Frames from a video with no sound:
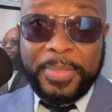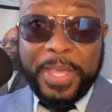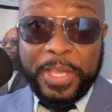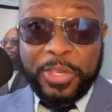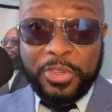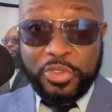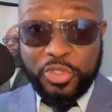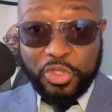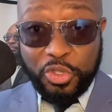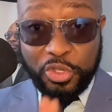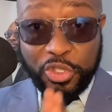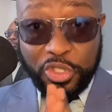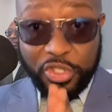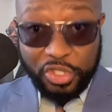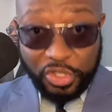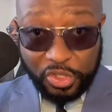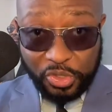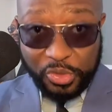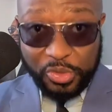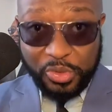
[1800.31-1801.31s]
Thank you to
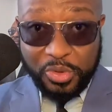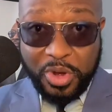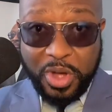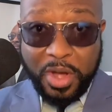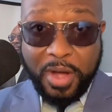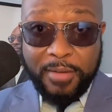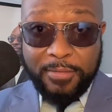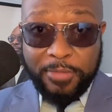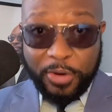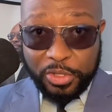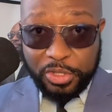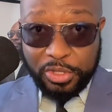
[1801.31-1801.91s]
you for